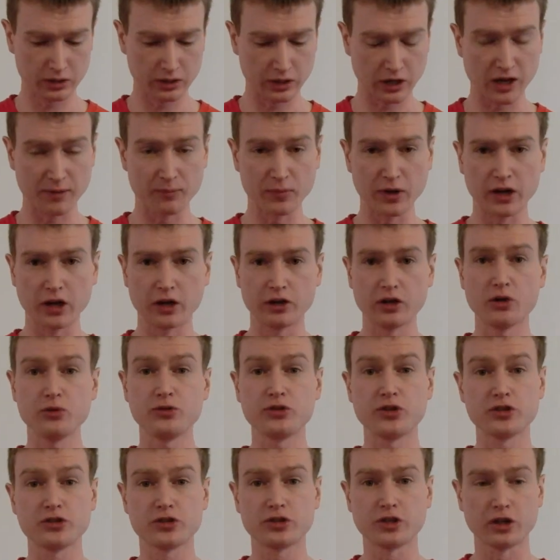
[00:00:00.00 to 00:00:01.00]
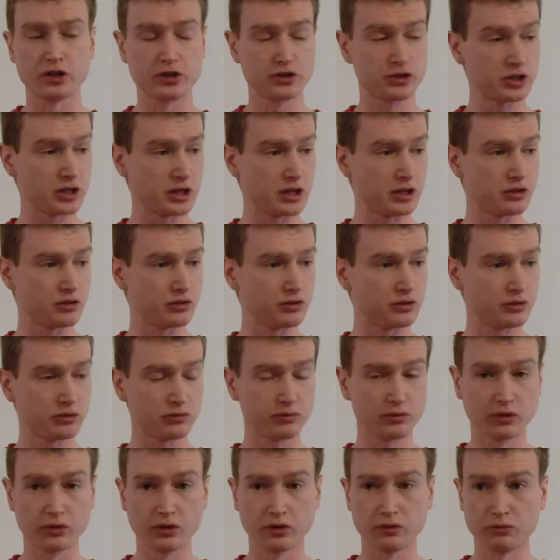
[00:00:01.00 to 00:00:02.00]
And I noticed that in
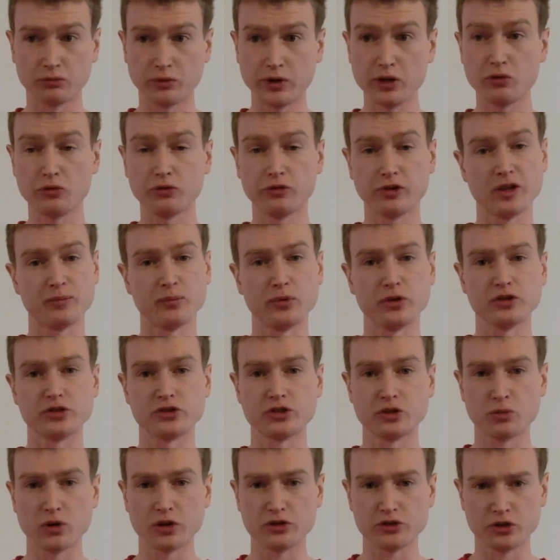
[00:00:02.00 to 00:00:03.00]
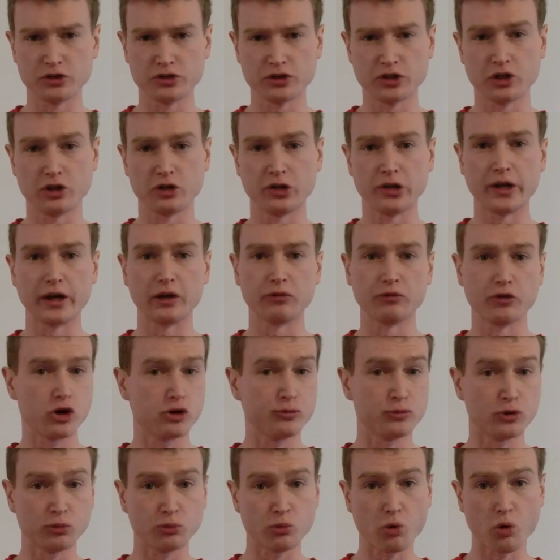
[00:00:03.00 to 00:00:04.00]
real flippers, the ones you see on like
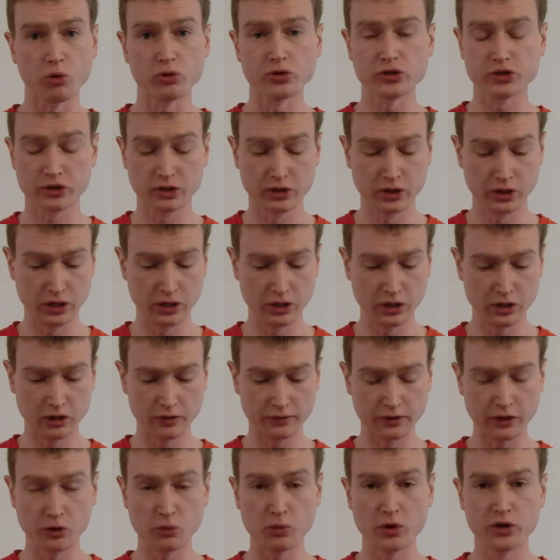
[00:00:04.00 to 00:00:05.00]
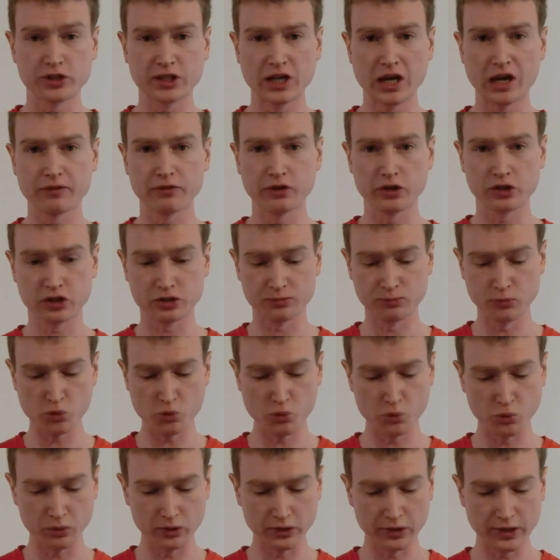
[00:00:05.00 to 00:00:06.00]
Robot Wars, they always have a
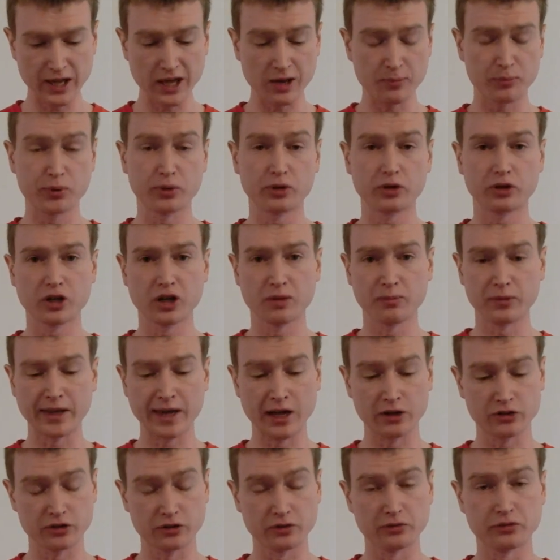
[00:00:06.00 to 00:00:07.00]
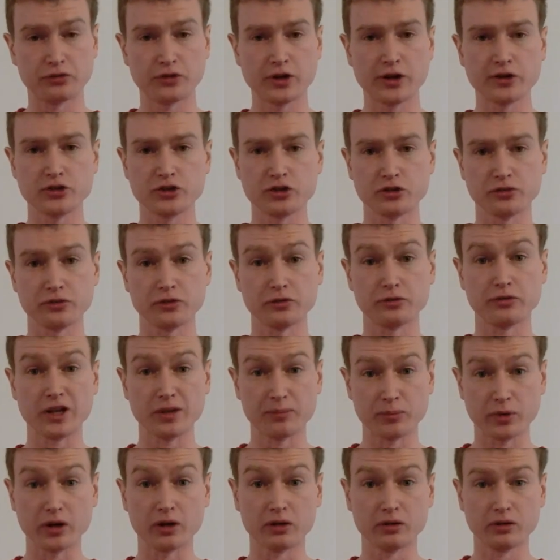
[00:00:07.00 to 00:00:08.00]
small lip coming out of the front of the
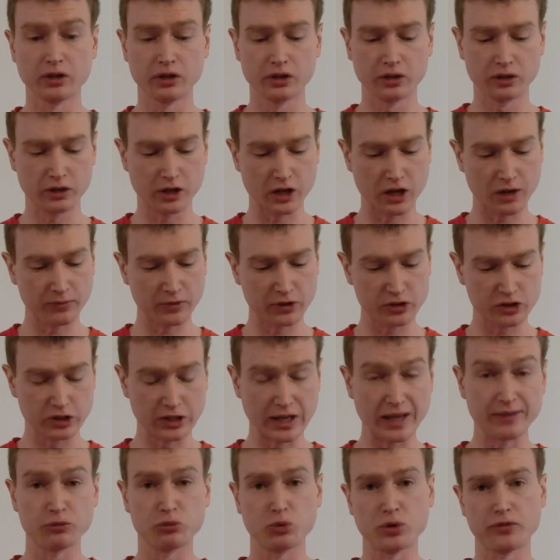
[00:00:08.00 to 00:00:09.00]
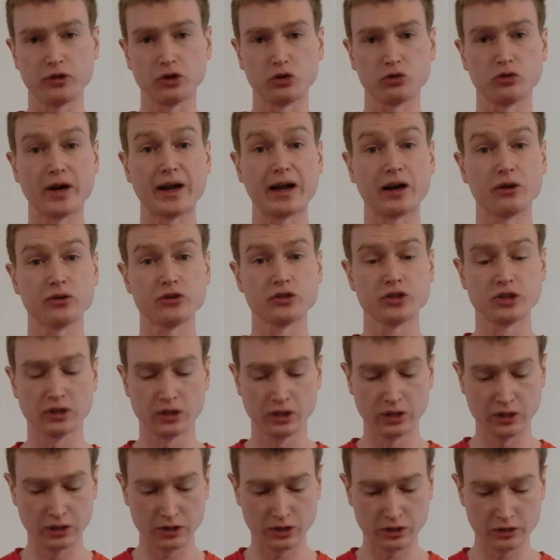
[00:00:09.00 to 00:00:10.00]
flipper that's level with the ground.
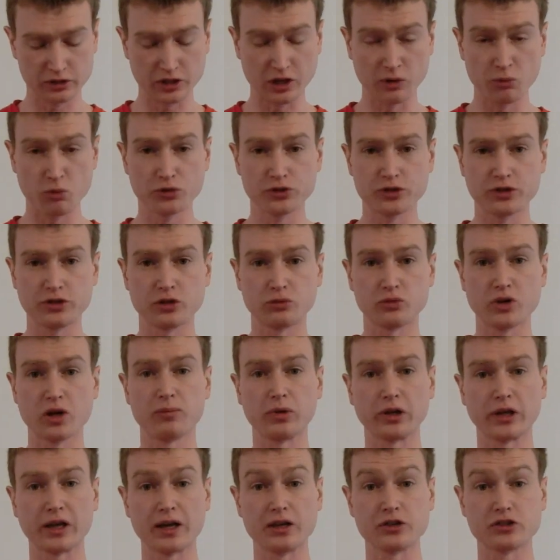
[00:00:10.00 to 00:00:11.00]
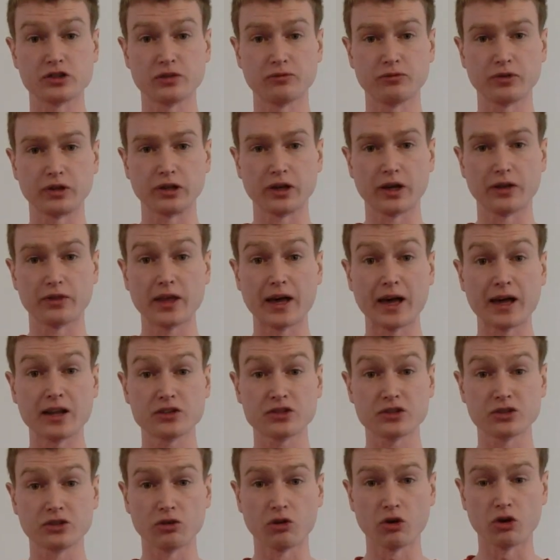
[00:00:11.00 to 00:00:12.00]
So I wanted to replicate something like
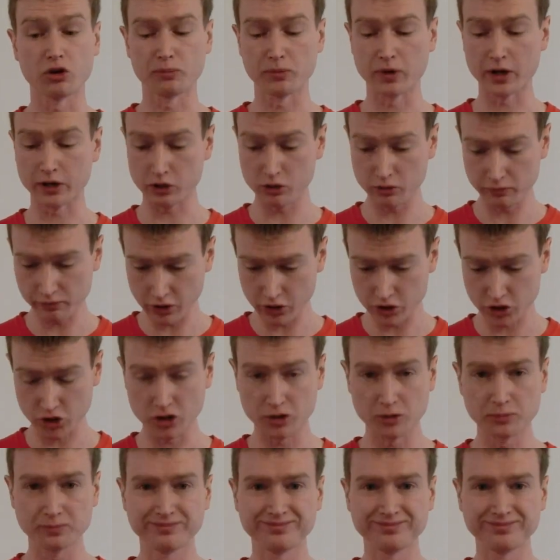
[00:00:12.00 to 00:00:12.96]
that on my new version.